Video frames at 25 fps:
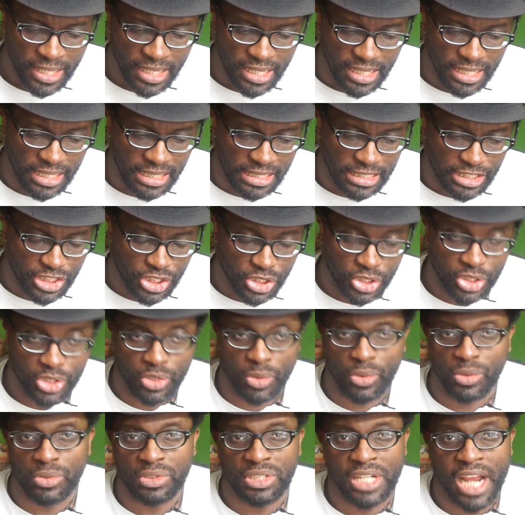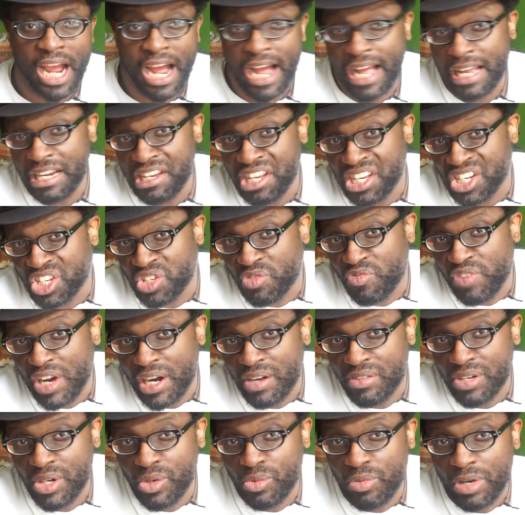is so tiny. It's
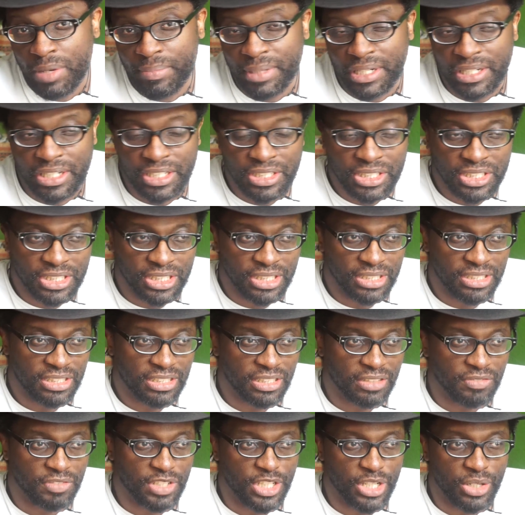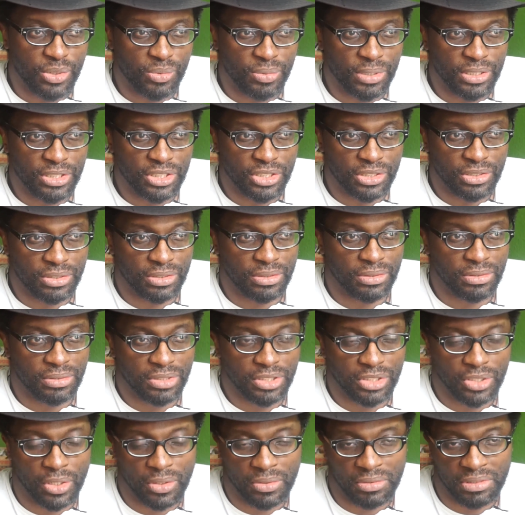very reminiscent of the original
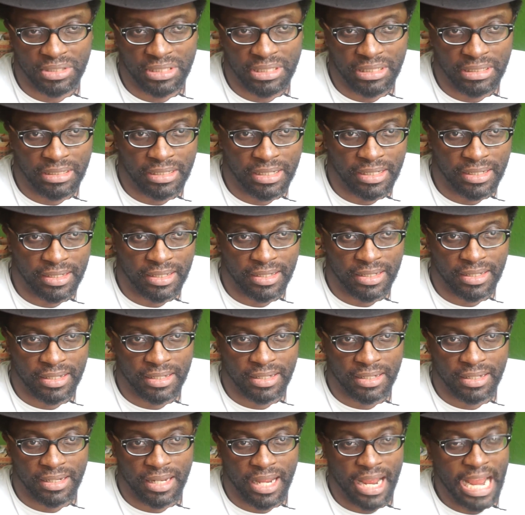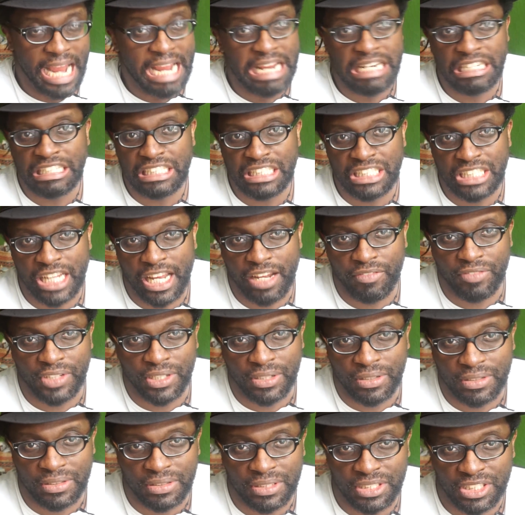Sony
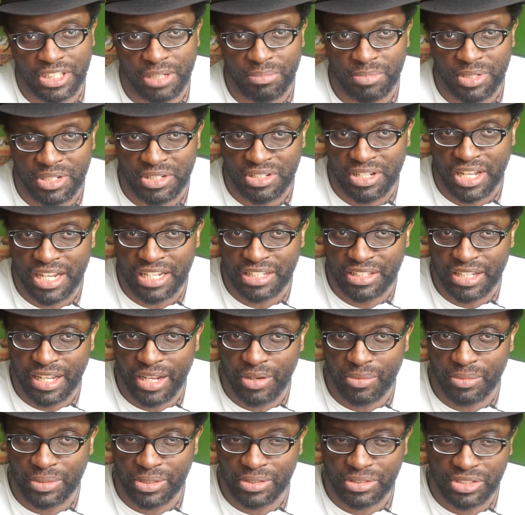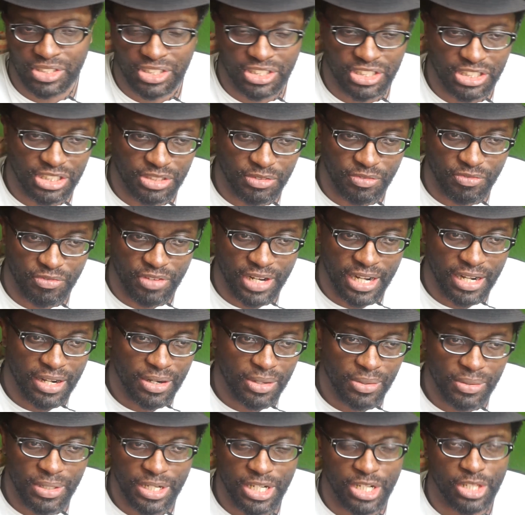A7 or something like that, where it's this
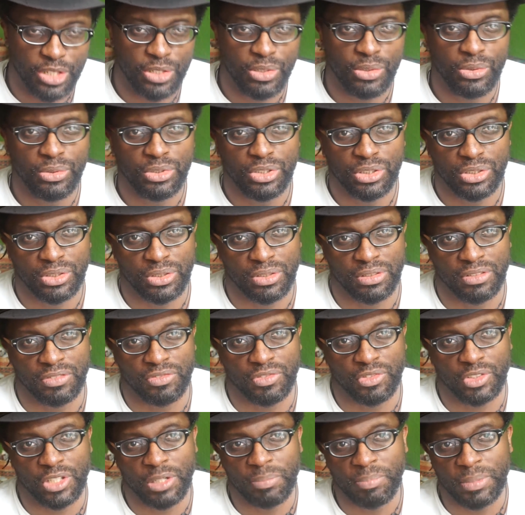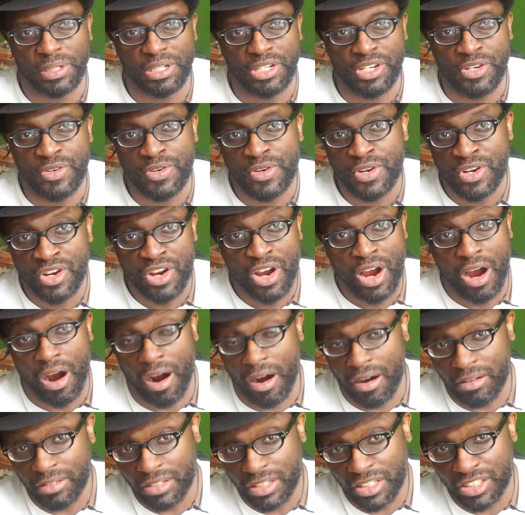very loose sort of grip, and you
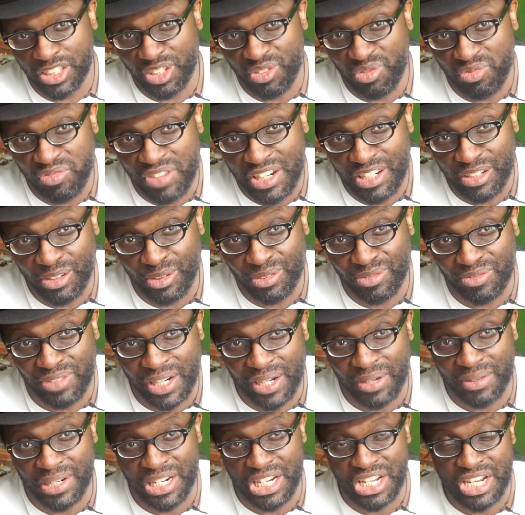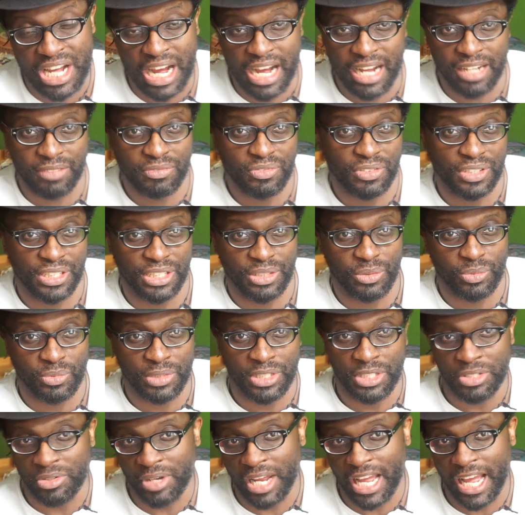aren't going to feel very confident when
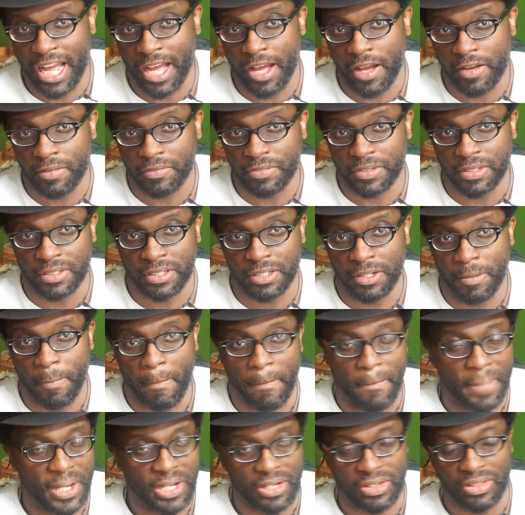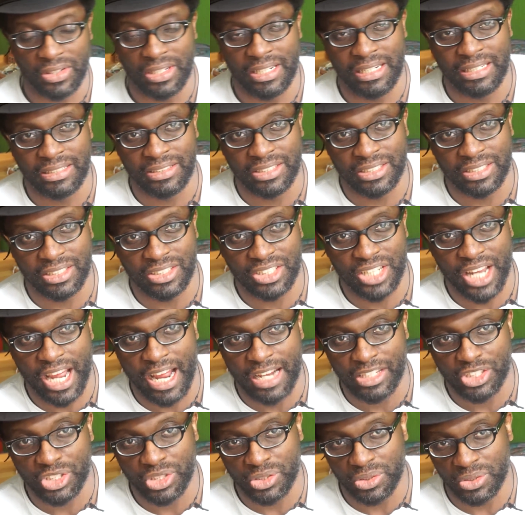you have a big lens
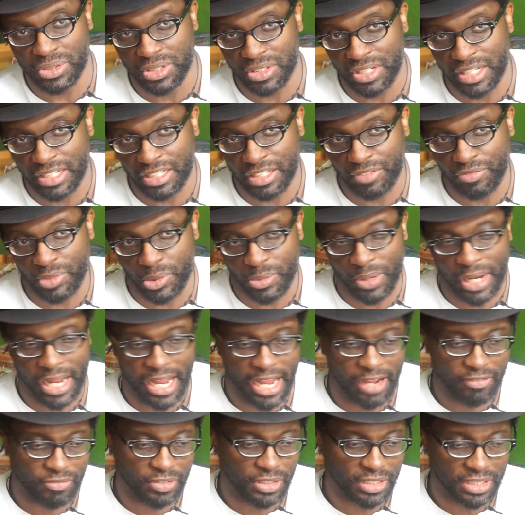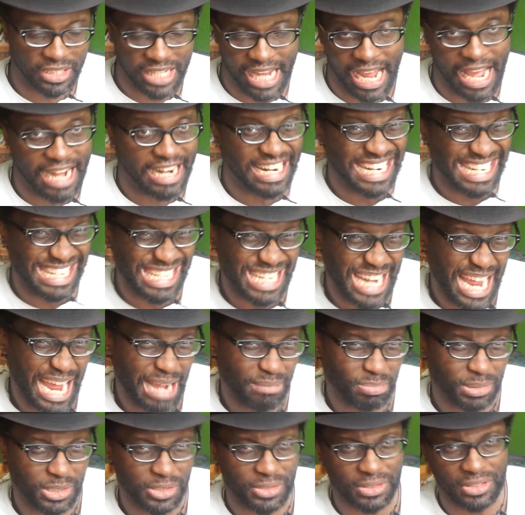attached to it. Like if you have a Canon
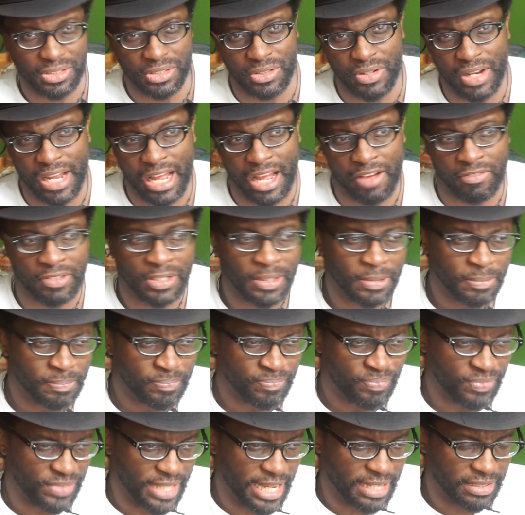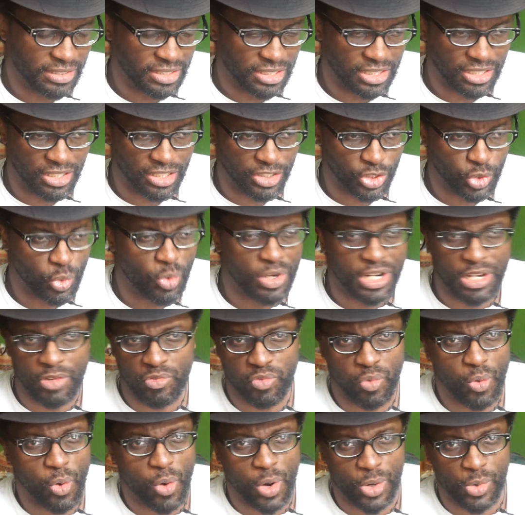adapter and you have that
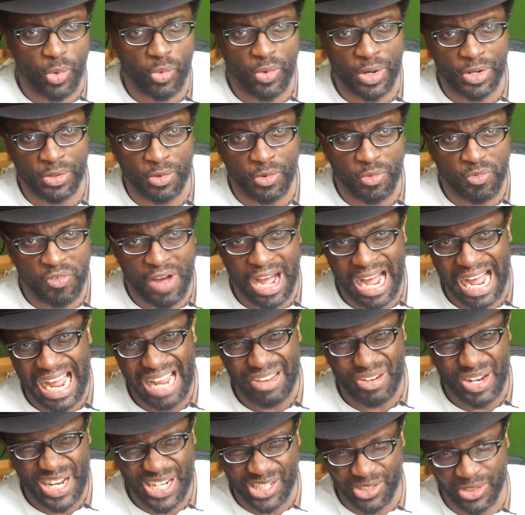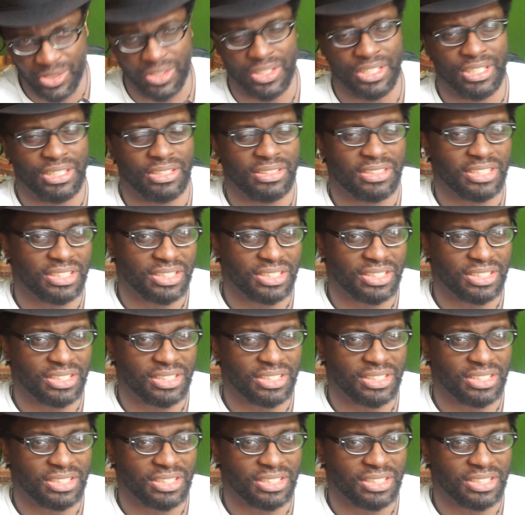24 to 105 L lens